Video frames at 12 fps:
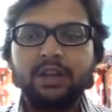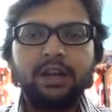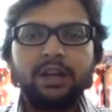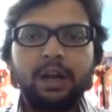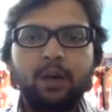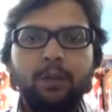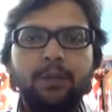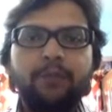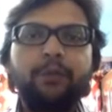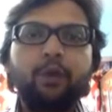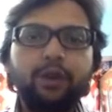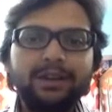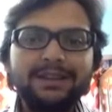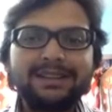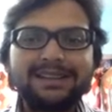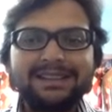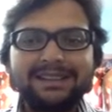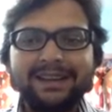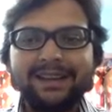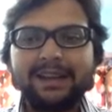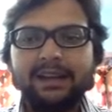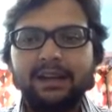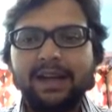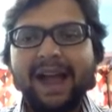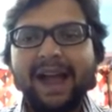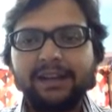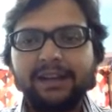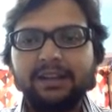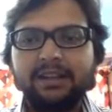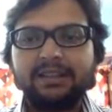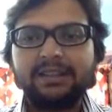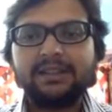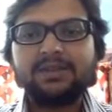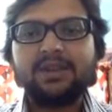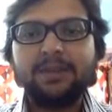Now before discussing system